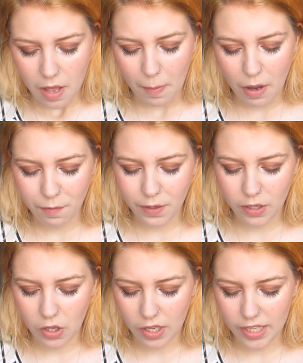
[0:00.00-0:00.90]
But I feel
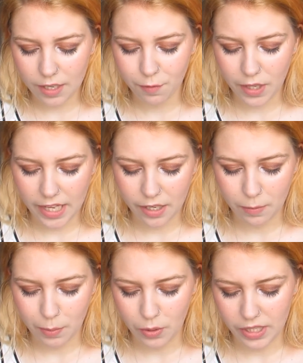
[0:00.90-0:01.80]
like if they
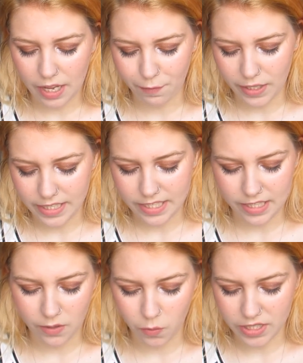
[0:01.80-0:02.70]
can put the effort
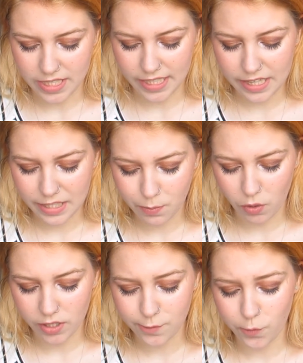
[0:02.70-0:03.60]
in order to get these
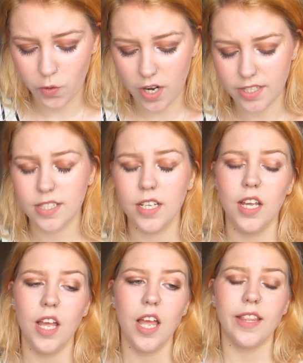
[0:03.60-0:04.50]
products for us,
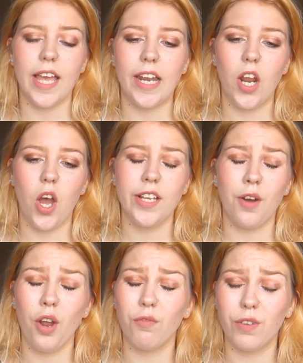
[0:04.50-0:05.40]
then
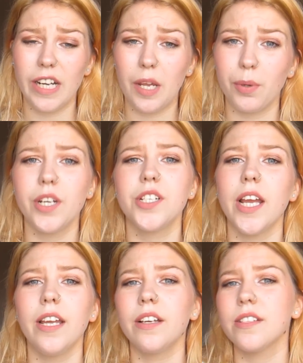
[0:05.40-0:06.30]
I really
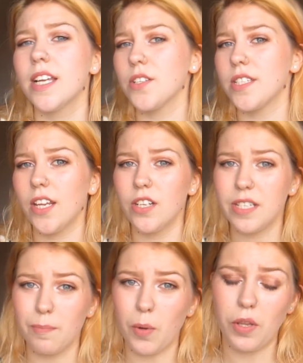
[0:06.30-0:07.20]
appreciate it, because as I said, I
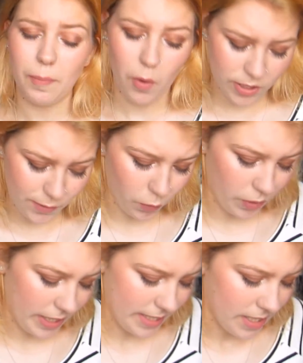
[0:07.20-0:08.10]
didn't buy the box for
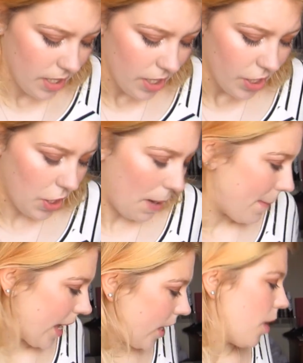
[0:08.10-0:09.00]
these, you know,
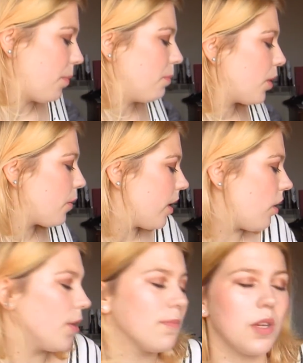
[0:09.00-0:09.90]
makeup and beauty
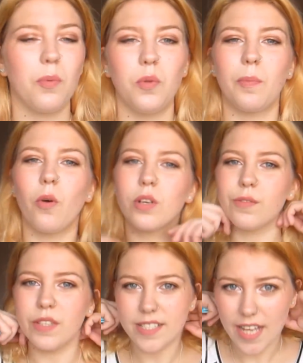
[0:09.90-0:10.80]
items. I bought the box
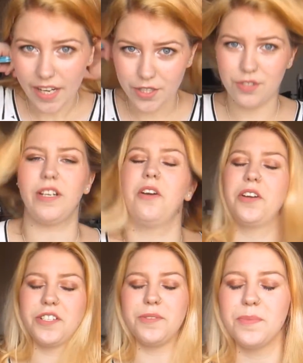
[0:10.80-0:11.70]
for the sanitary
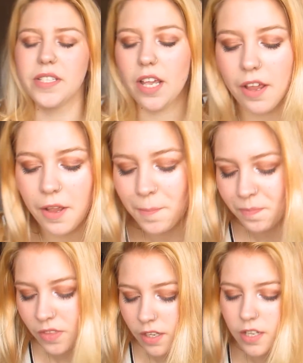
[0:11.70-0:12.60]
items.
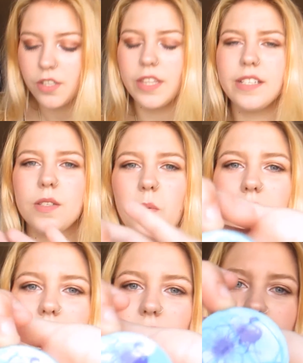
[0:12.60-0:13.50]
So this is
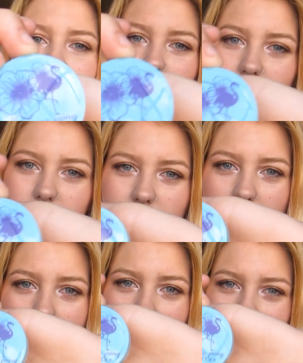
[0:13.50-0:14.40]
what it looks like
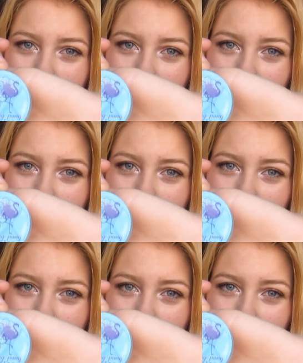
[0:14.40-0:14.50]
there.